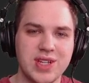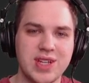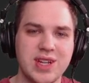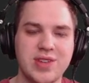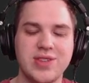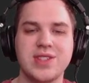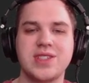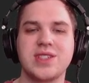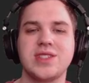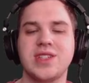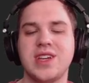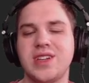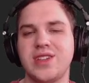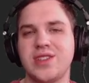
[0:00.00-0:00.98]
Now, this is
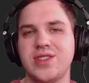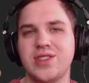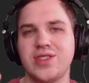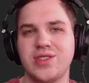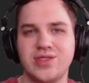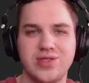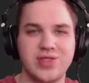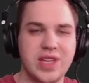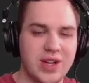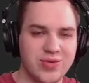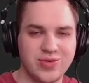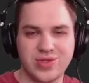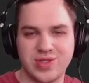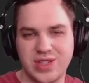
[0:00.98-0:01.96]
a
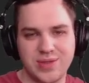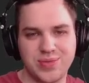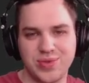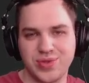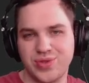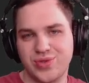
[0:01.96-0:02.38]
downsampled,